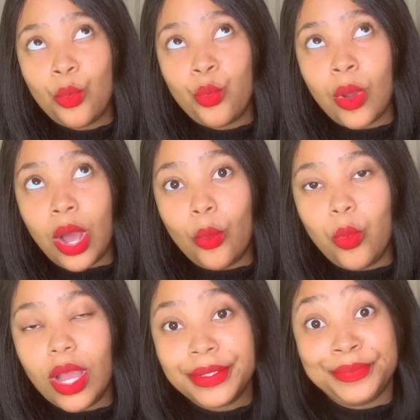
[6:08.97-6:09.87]
wow.
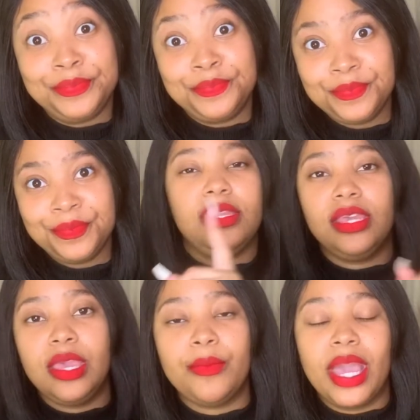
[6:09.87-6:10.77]

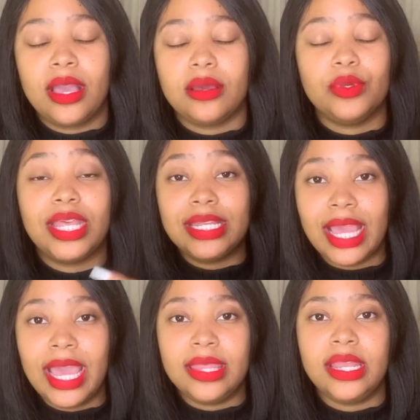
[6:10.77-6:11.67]
Came back with that
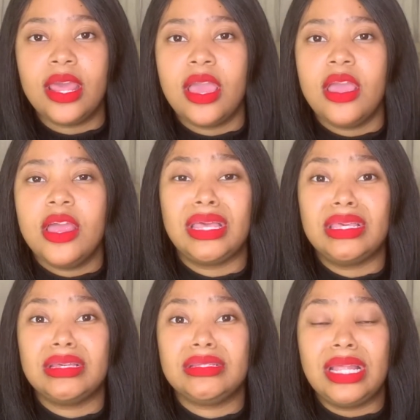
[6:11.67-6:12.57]
guy and then like,
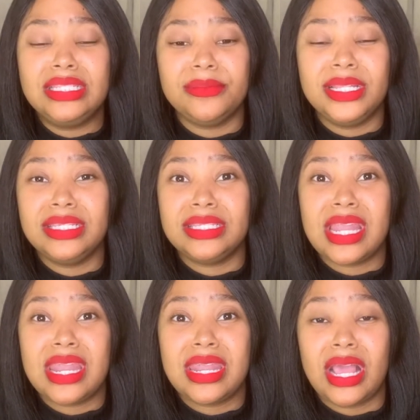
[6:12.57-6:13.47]
Nantwe just
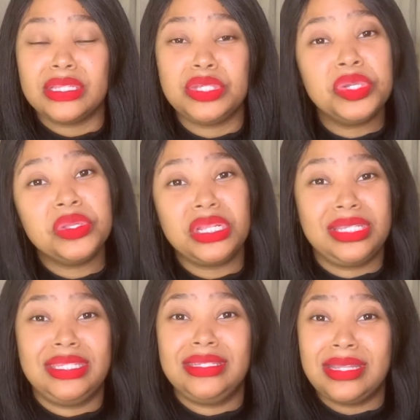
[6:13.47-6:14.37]
snacks. You know that
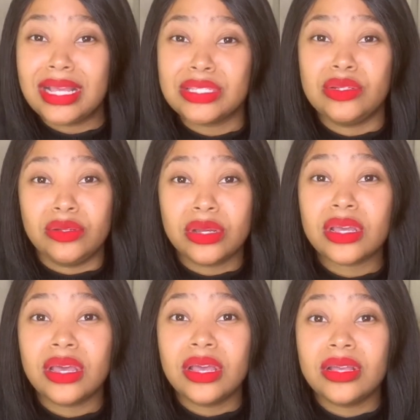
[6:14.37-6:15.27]
snacks
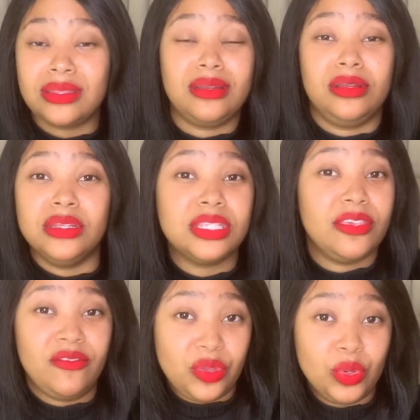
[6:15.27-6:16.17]
look that girls
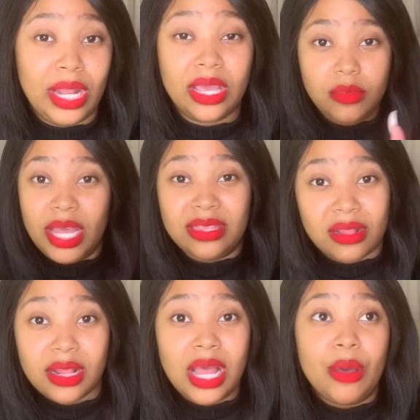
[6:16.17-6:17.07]
give you like at the
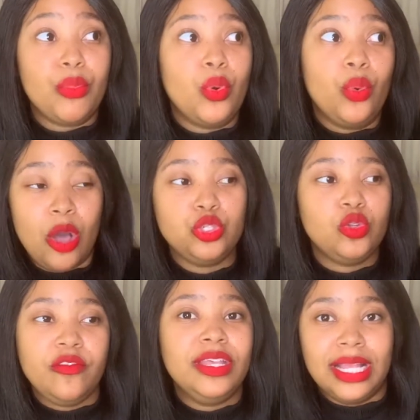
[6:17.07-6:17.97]
club or also
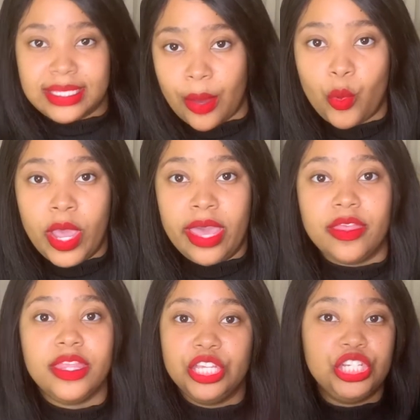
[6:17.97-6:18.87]
no feet somewhere, and
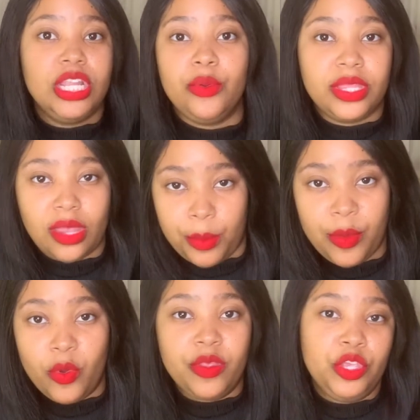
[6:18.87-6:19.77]
then they're chilling with other
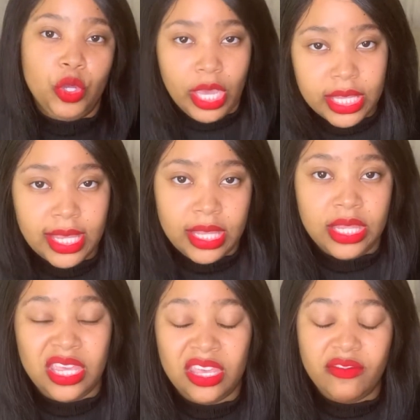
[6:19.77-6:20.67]
people, and then you get there
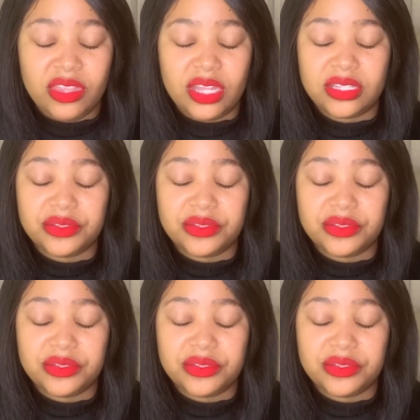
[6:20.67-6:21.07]
and they give you that